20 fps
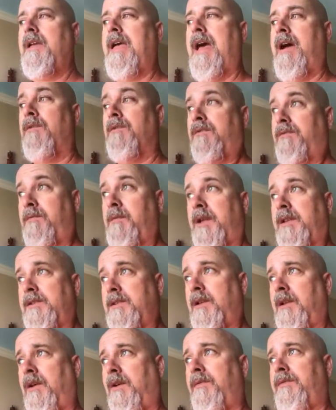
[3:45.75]
out of
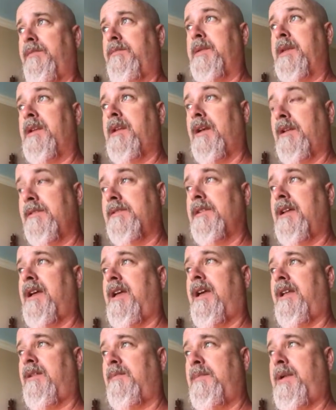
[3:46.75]
myself because I
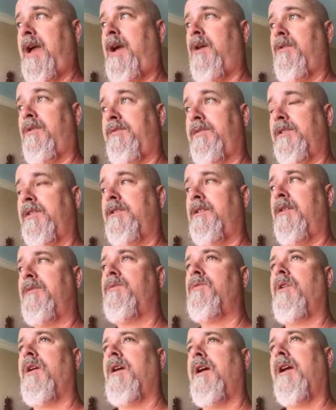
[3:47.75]
had a powerful enough
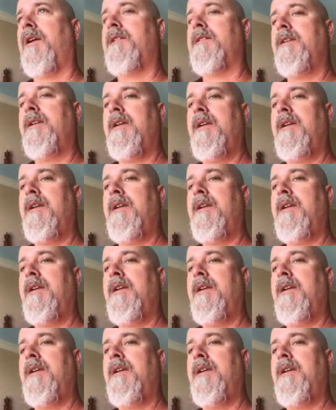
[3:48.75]
why.